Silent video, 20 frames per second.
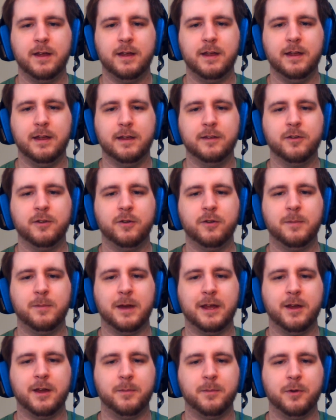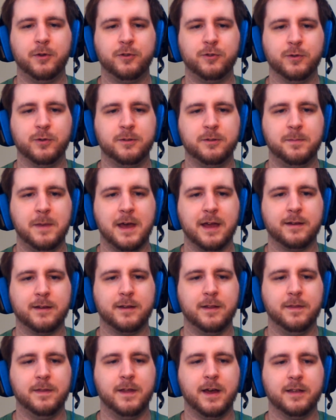He has earned my utmost respect,
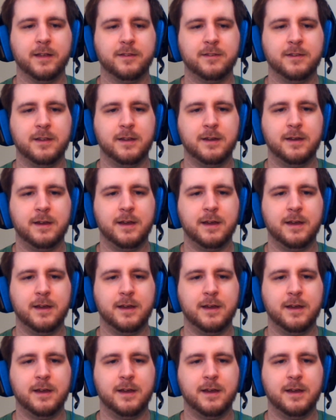and thus,